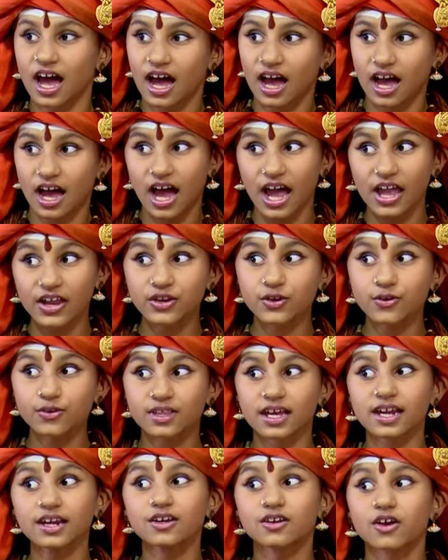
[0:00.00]
I knew
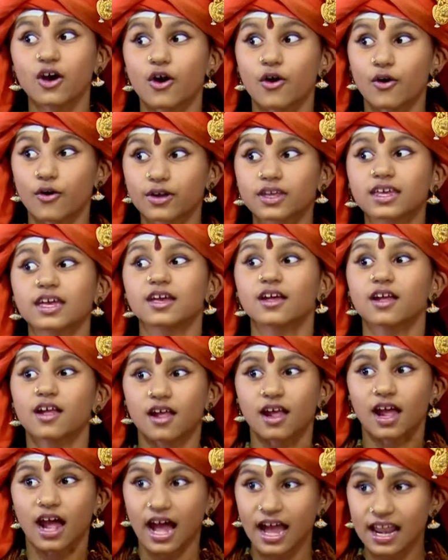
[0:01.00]
that, okay,
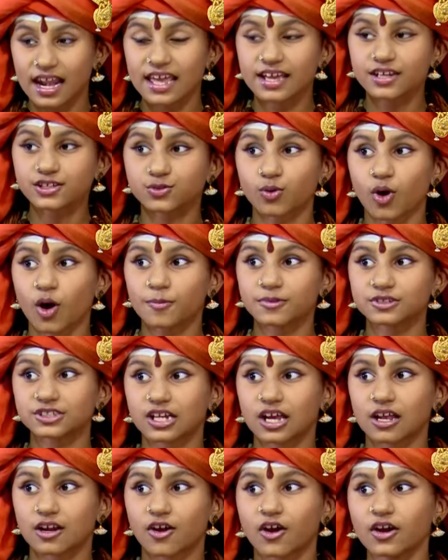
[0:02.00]
I like
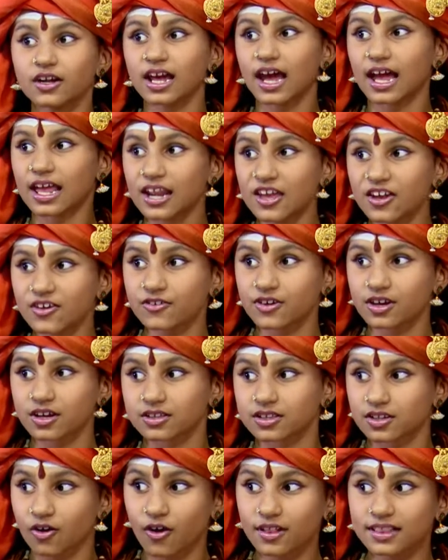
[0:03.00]
Swamiji a lot. I
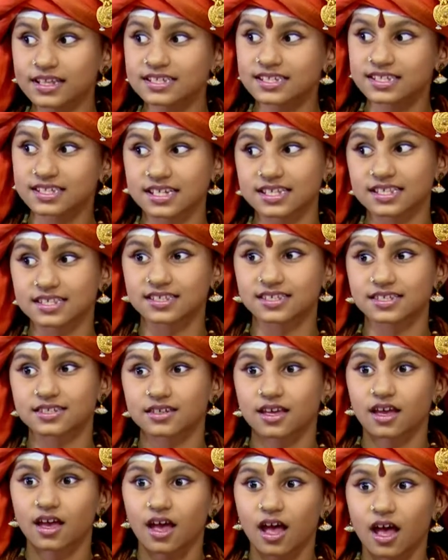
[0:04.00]
like all these kids
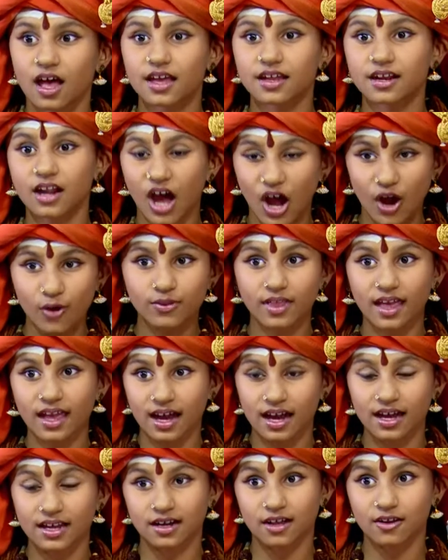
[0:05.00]
and how they
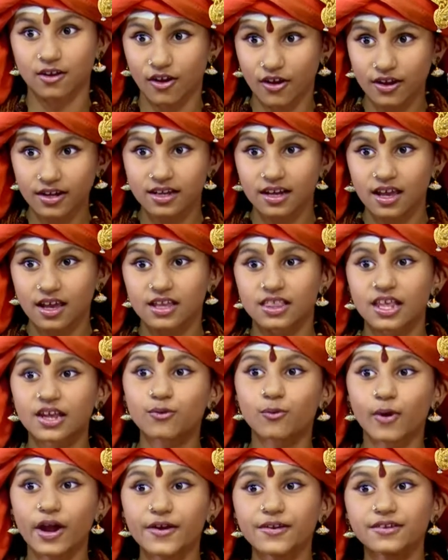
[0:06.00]
are a lot. Then
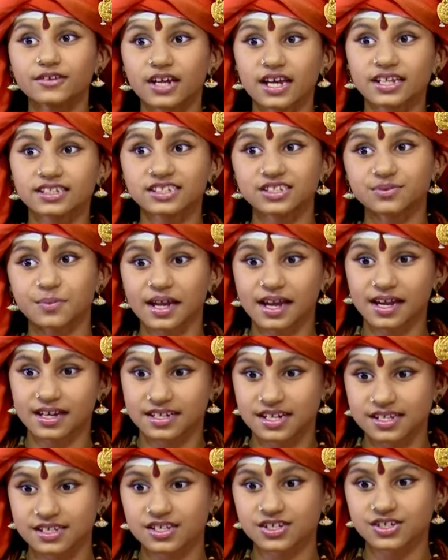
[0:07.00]
why don't I just make a
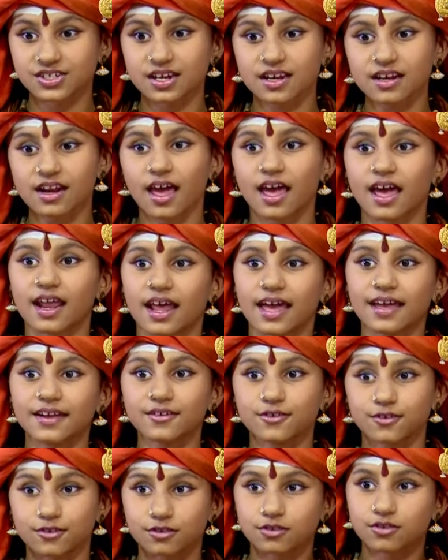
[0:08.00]
decision and I
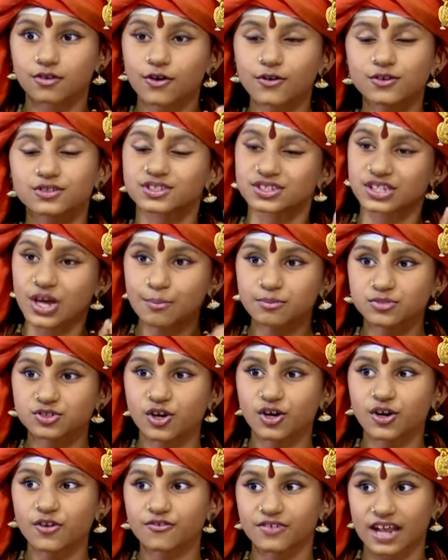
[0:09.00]
throw some
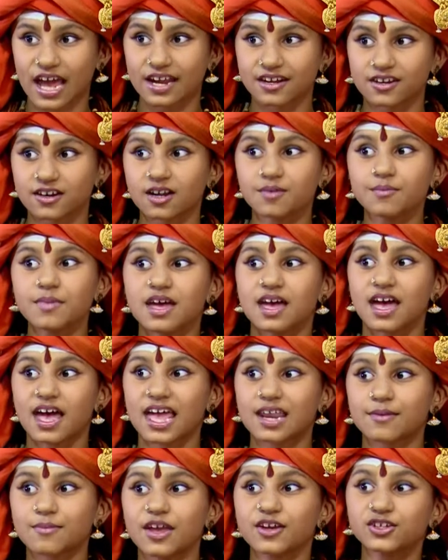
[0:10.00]
sort of tantrum
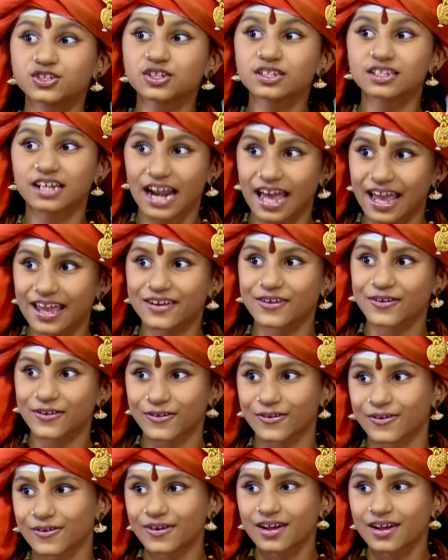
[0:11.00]
and make sure that I go.